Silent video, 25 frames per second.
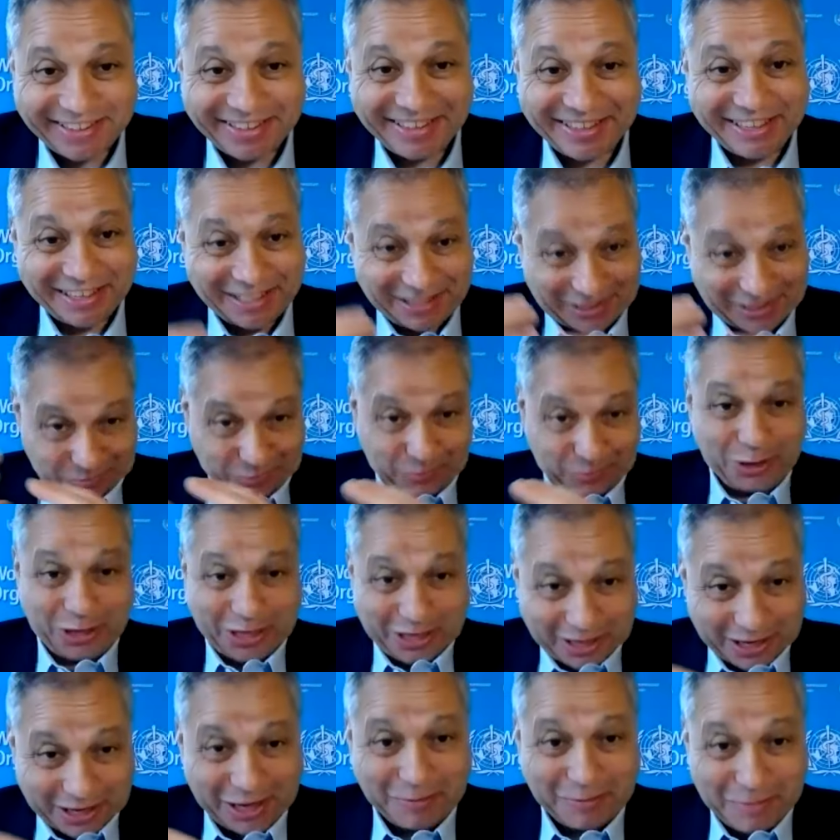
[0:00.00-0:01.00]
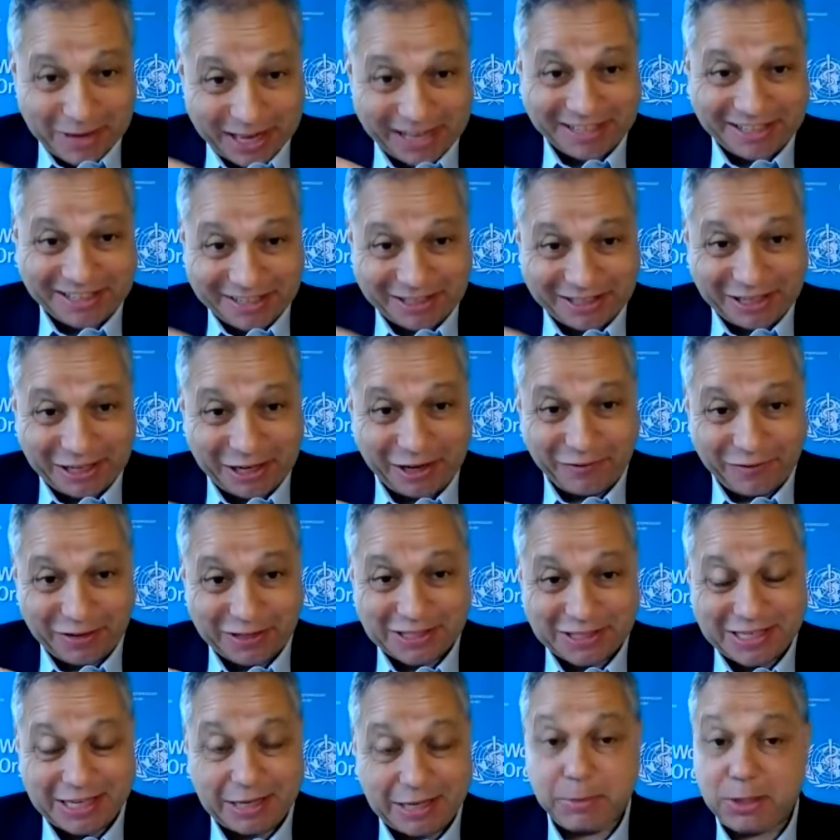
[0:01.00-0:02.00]
And we can come back to the
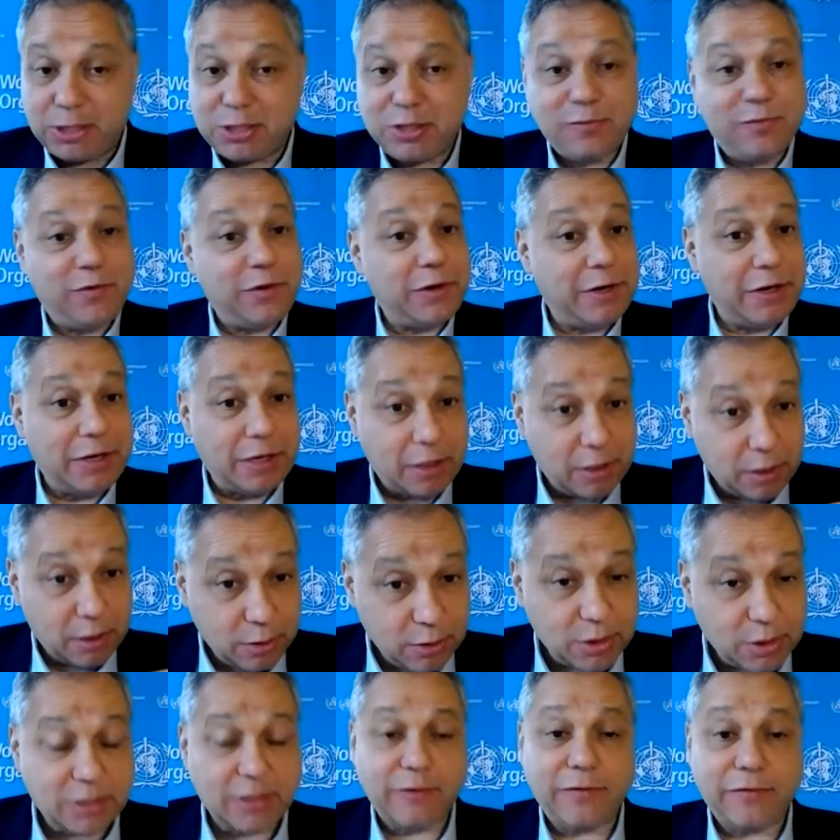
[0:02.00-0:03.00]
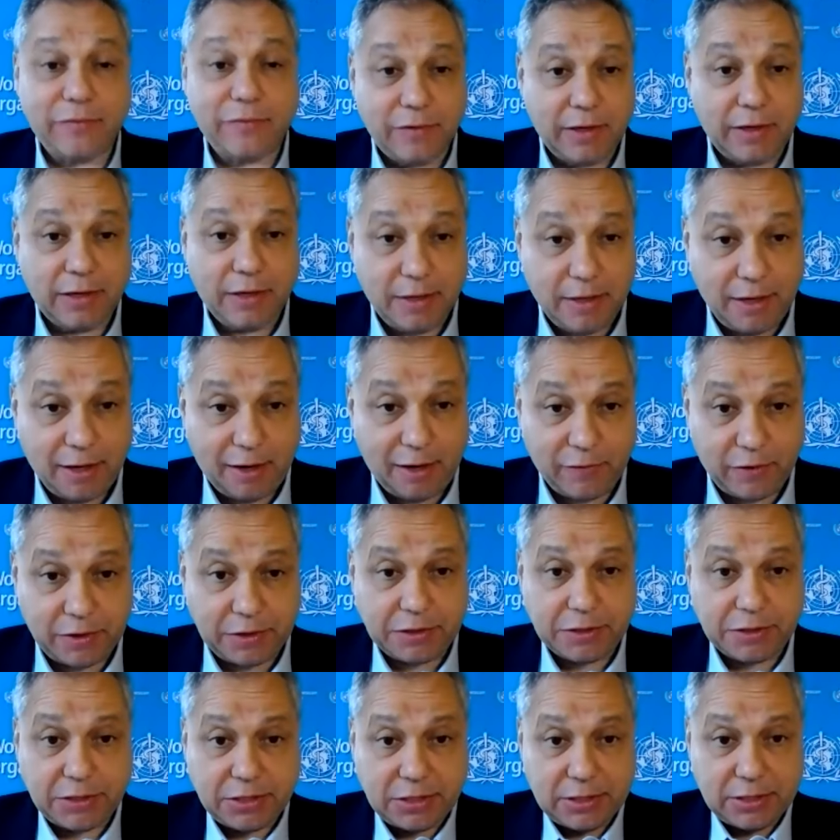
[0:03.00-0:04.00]
governance, but it's a very inclusive
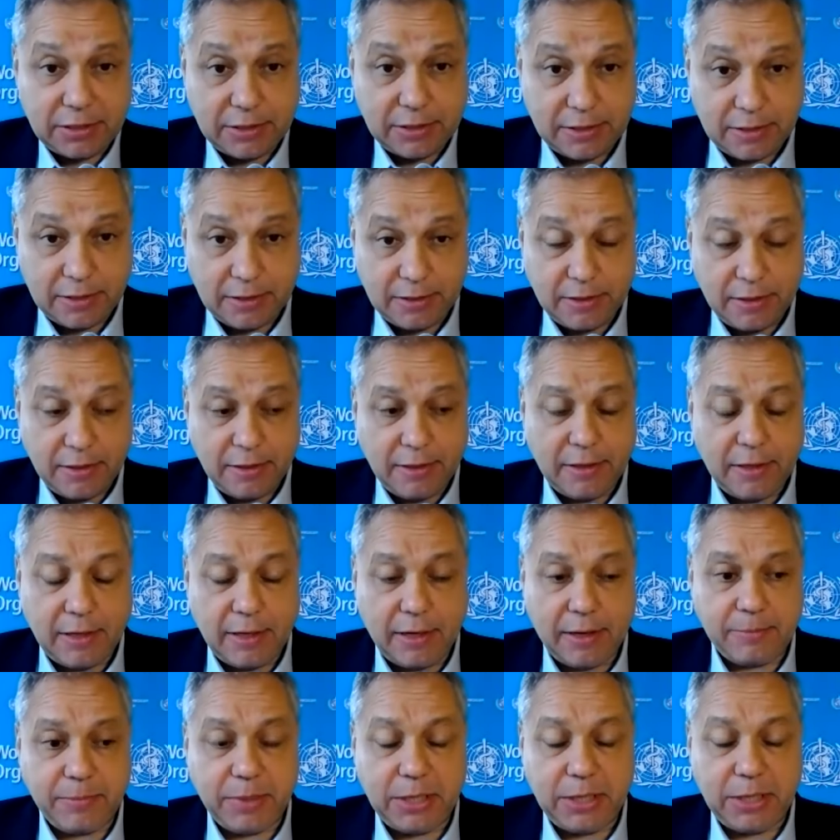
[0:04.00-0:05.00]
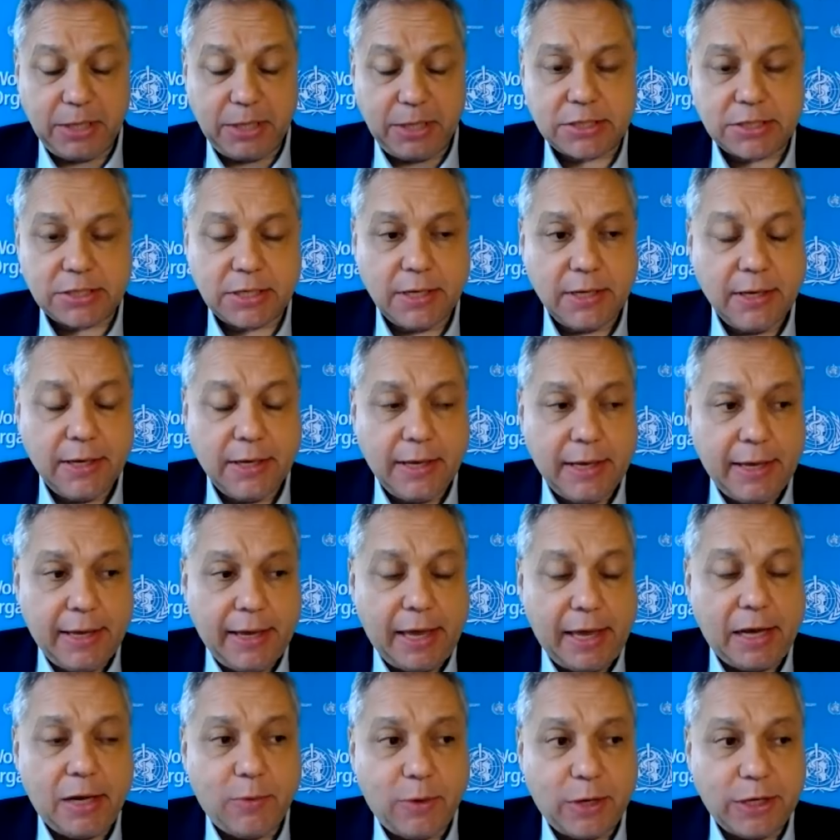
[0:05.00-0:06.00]
governance piece.
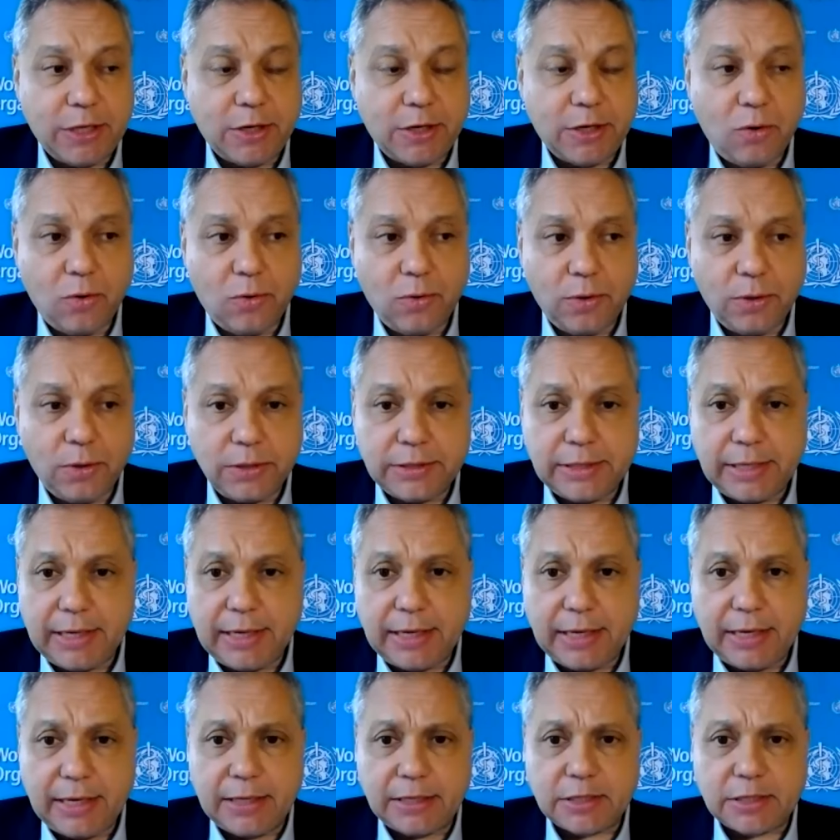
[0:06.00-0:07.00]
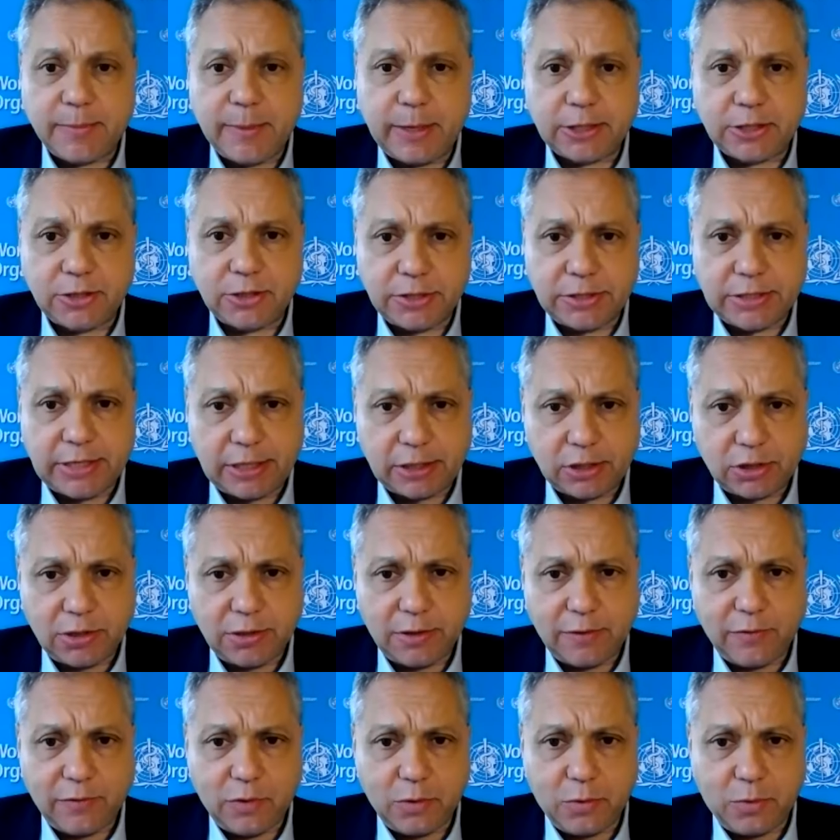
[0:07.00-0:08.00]
Anyway, to hold a special
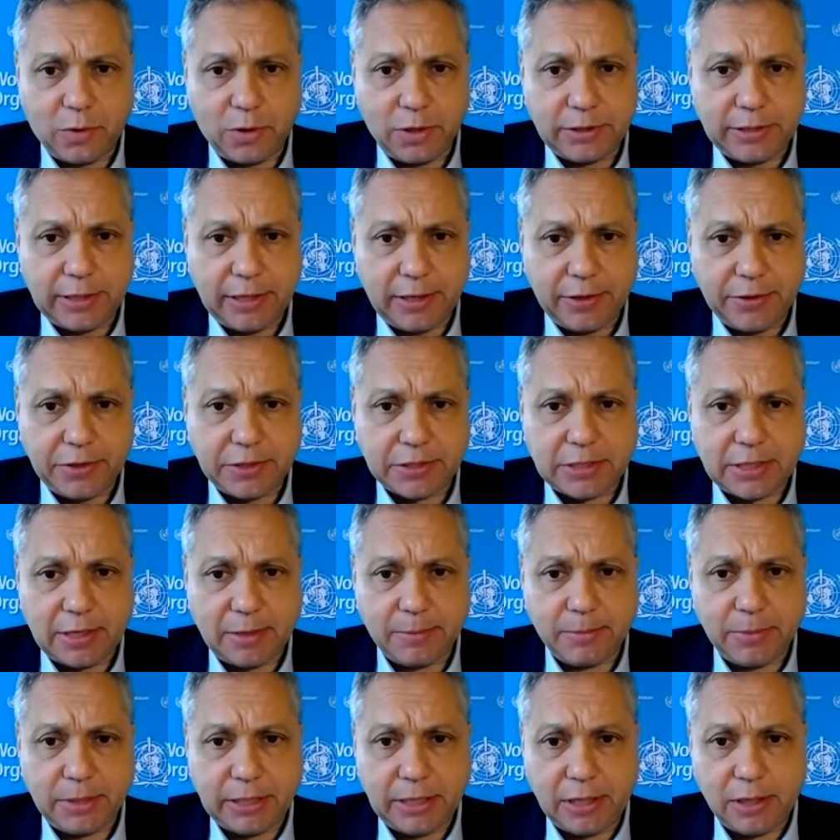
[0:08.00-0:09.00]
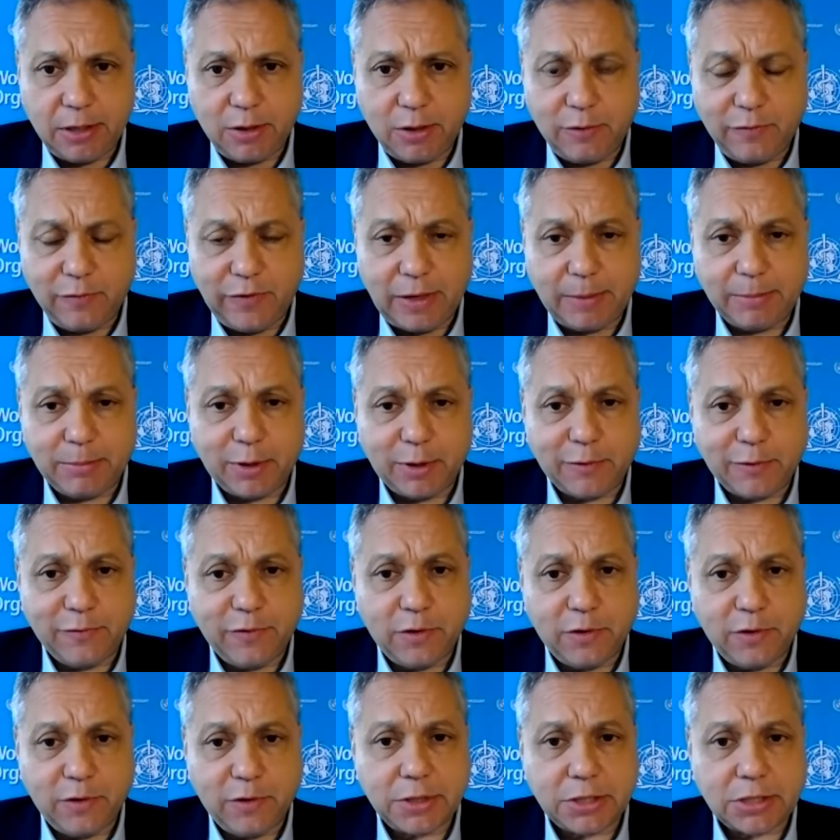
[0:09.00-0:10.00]
session of the World Health Assembly in November
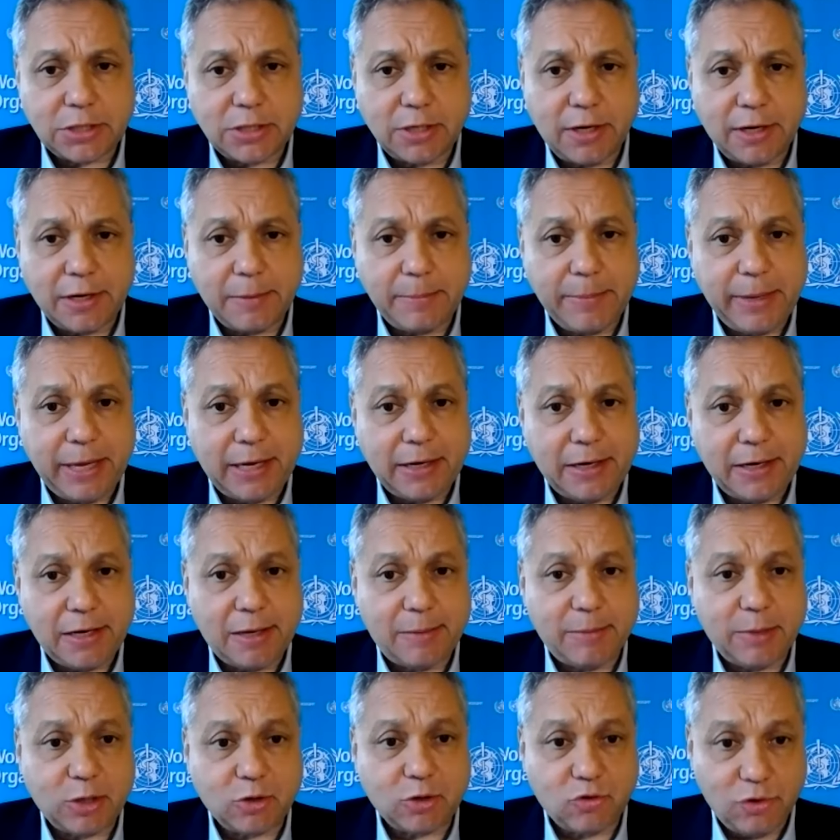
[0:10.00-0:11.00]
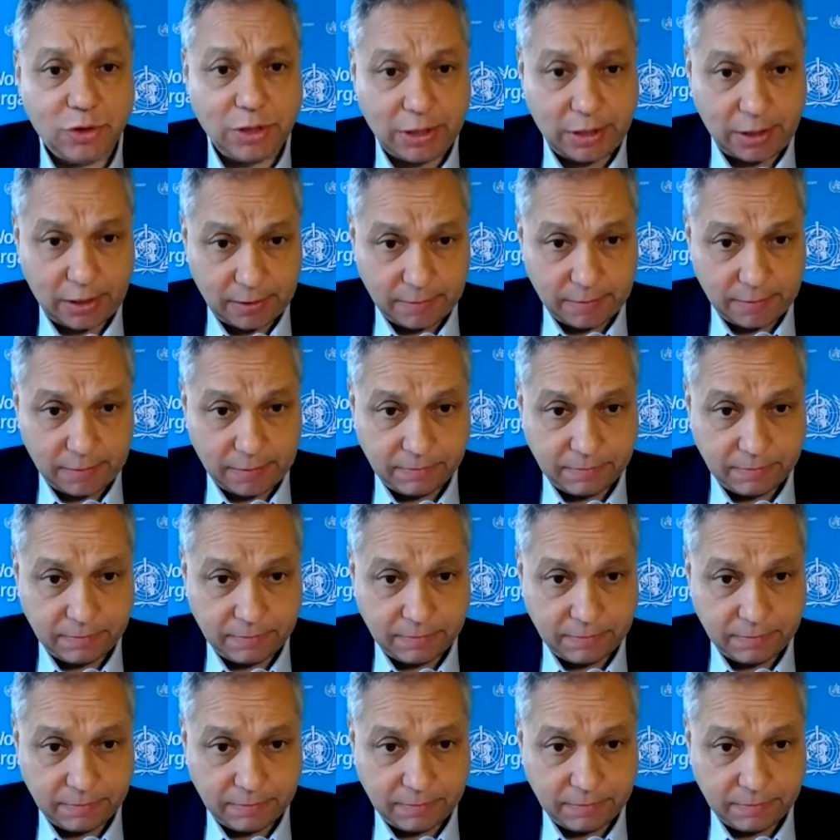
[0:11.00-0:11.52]
focused on a pandemic treaty.